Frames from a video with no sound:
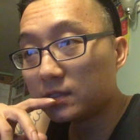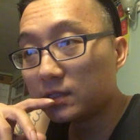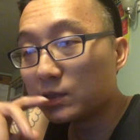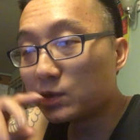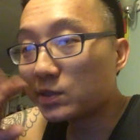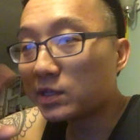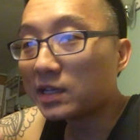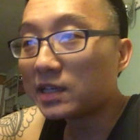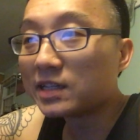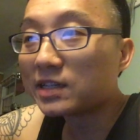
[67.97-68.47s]
you
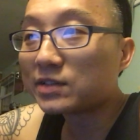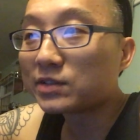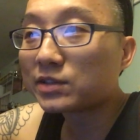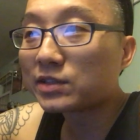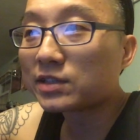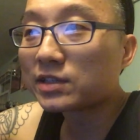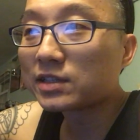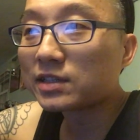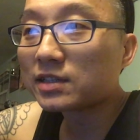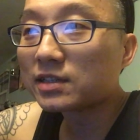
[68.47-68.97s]
see,
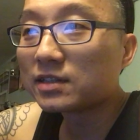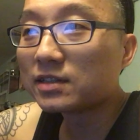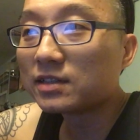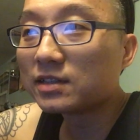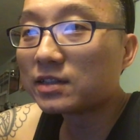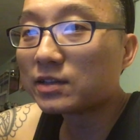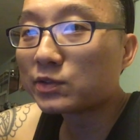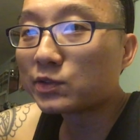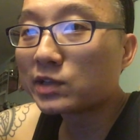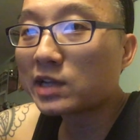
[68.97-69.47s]
there's
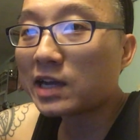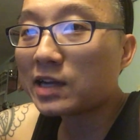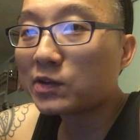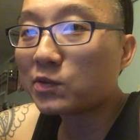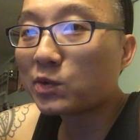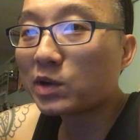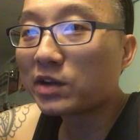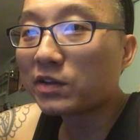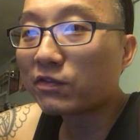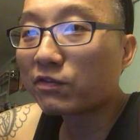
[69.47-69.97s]
there's not a
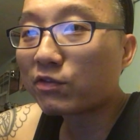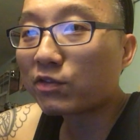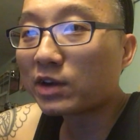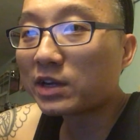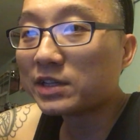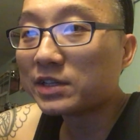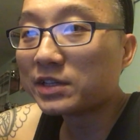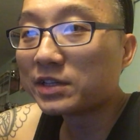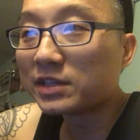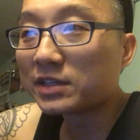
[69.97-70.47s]
way to
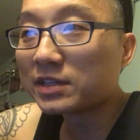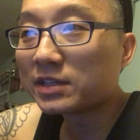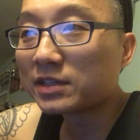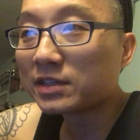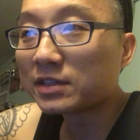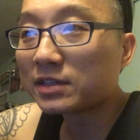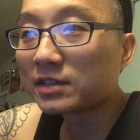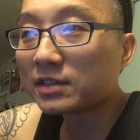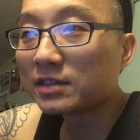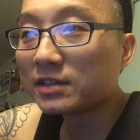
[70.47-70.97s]
phrase
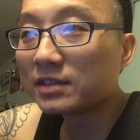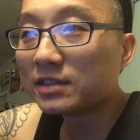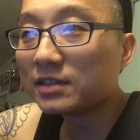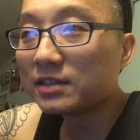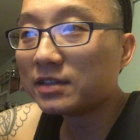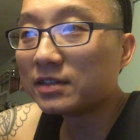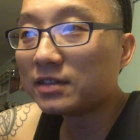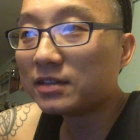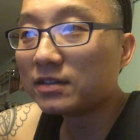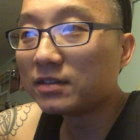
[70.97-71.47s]
this
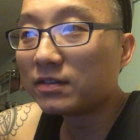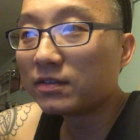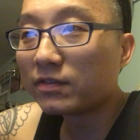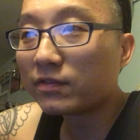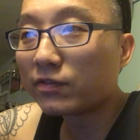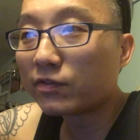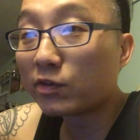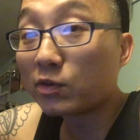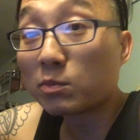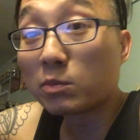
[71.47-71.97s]

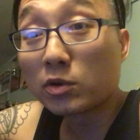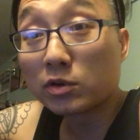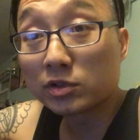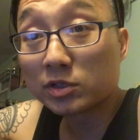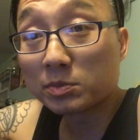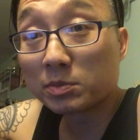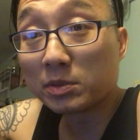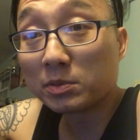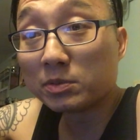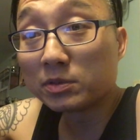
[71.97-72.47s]
for
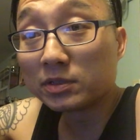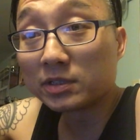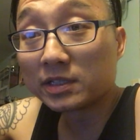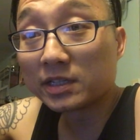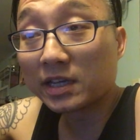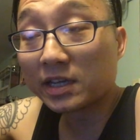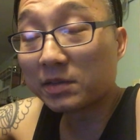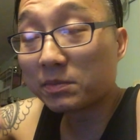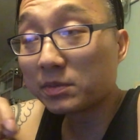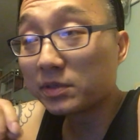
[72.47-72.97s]
most people to
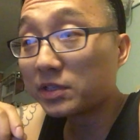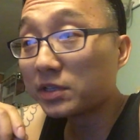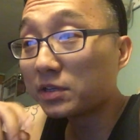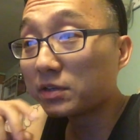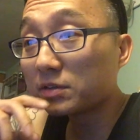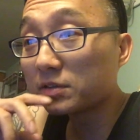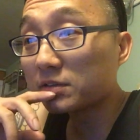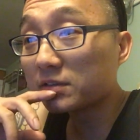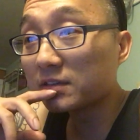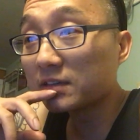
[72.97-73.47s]
take me
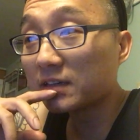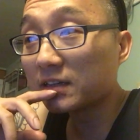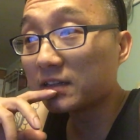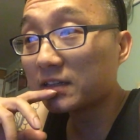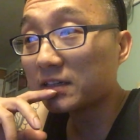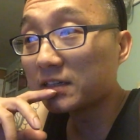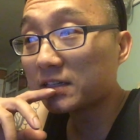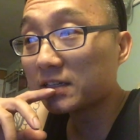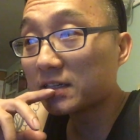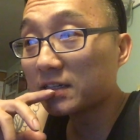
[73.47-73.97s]
seriously on
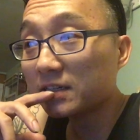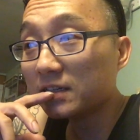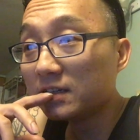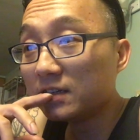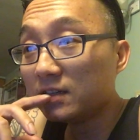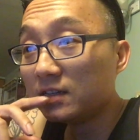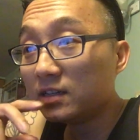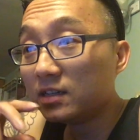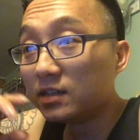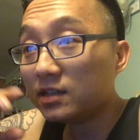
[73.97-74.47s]
this.
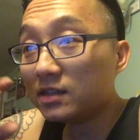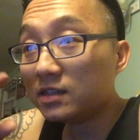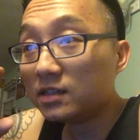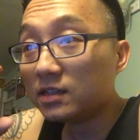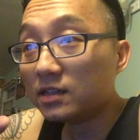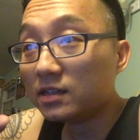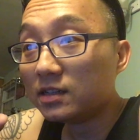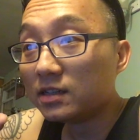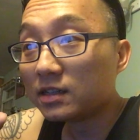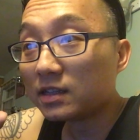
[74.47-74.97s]

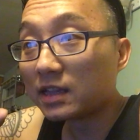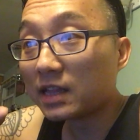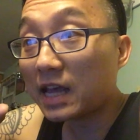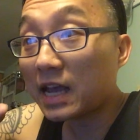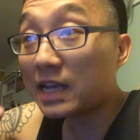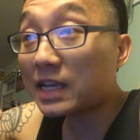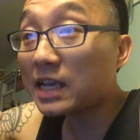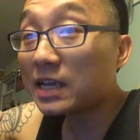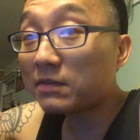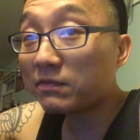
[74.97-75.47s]

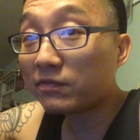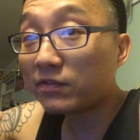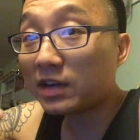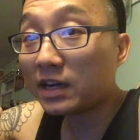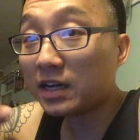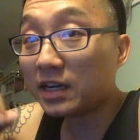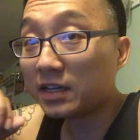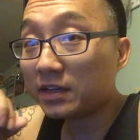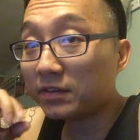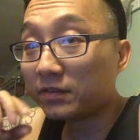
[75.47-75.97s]
That game
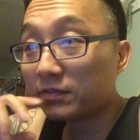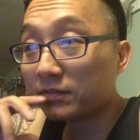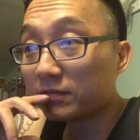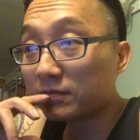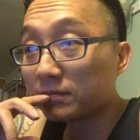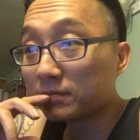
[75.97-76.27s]
five.